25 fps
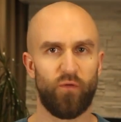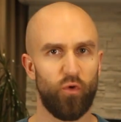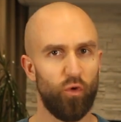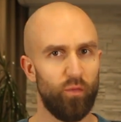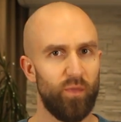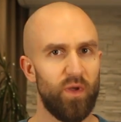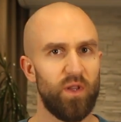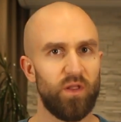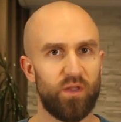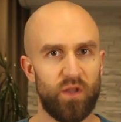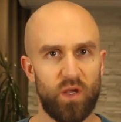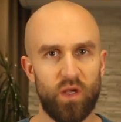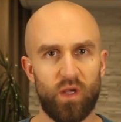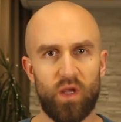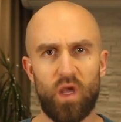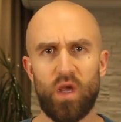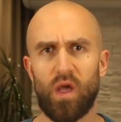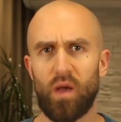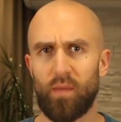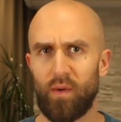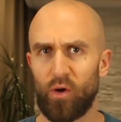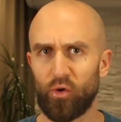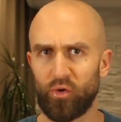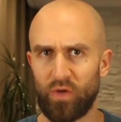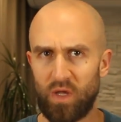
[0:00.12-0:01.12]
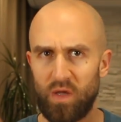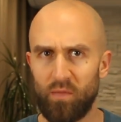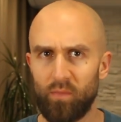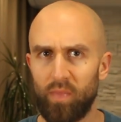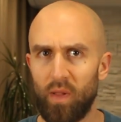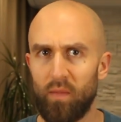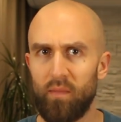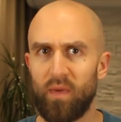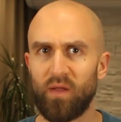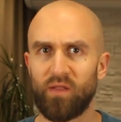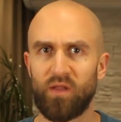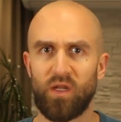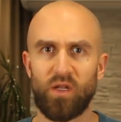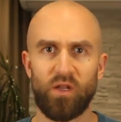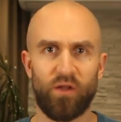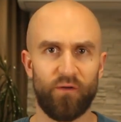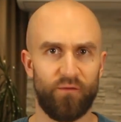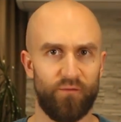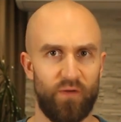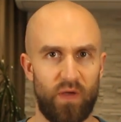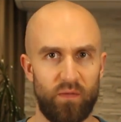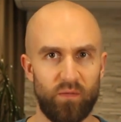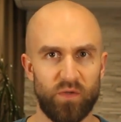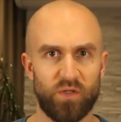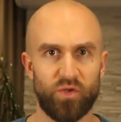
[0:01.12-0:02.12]
you've been thinking about implementing the
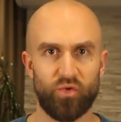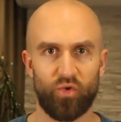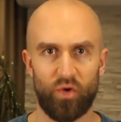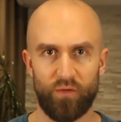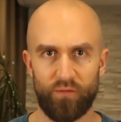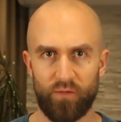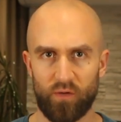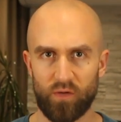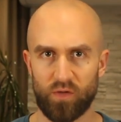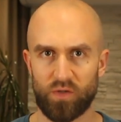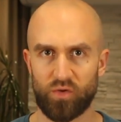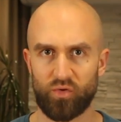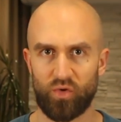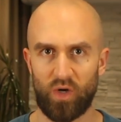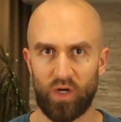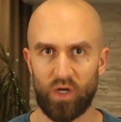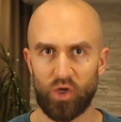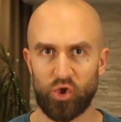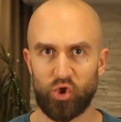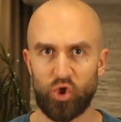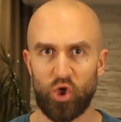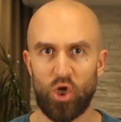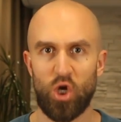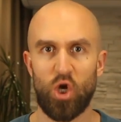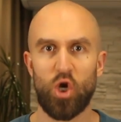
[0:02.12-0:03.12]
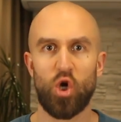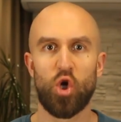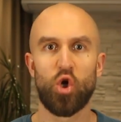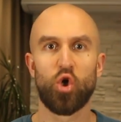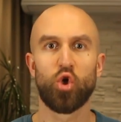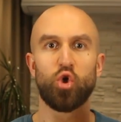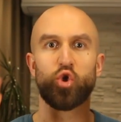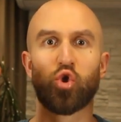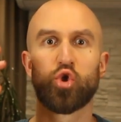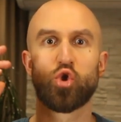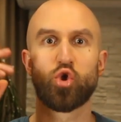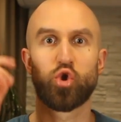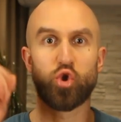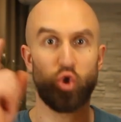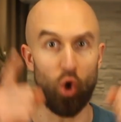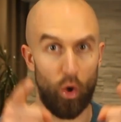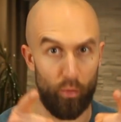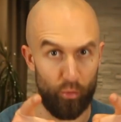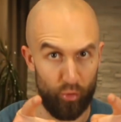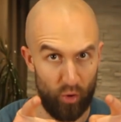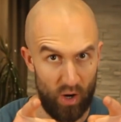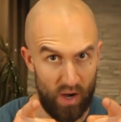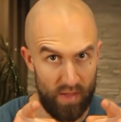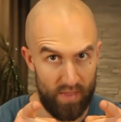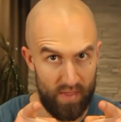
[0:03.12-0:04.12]
famous tree-fund strategy, stop
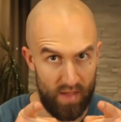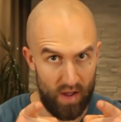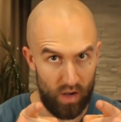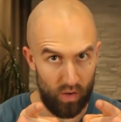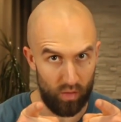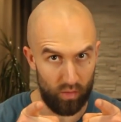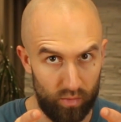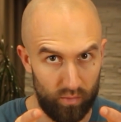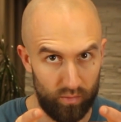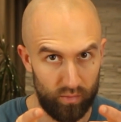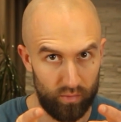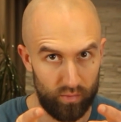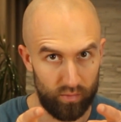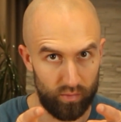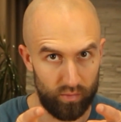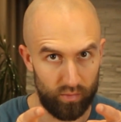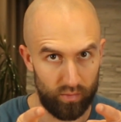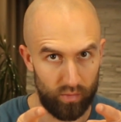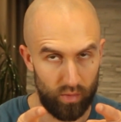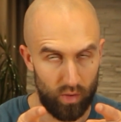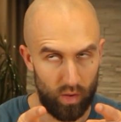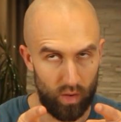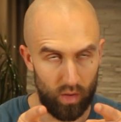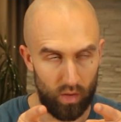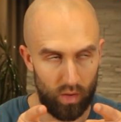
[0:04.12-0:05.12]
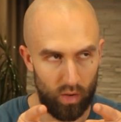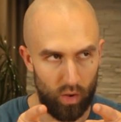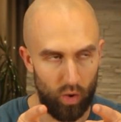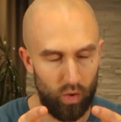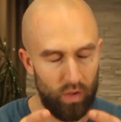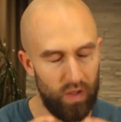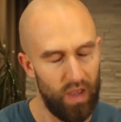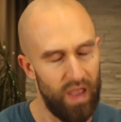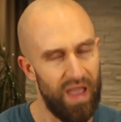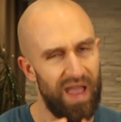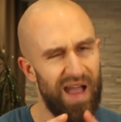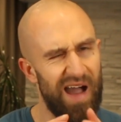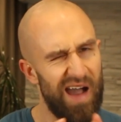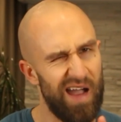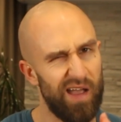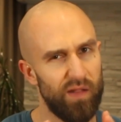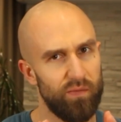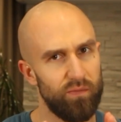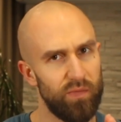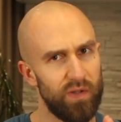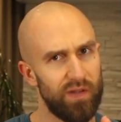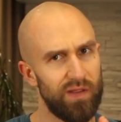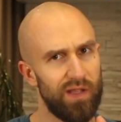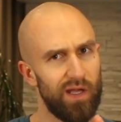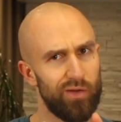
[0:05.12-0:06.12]
right now. Okay, I
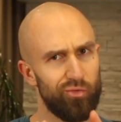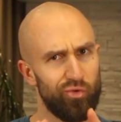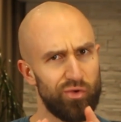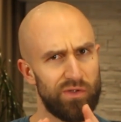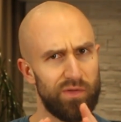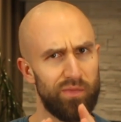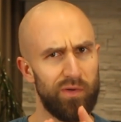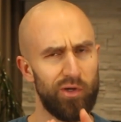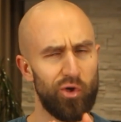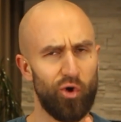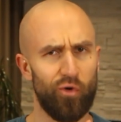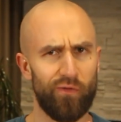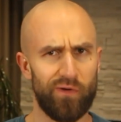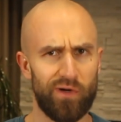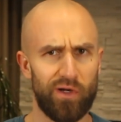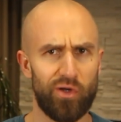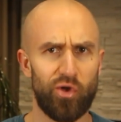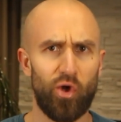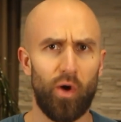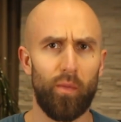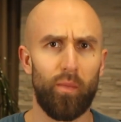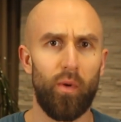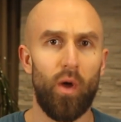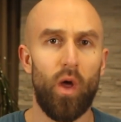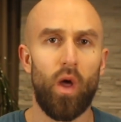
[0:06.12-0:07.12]
admit that was a bit over the top.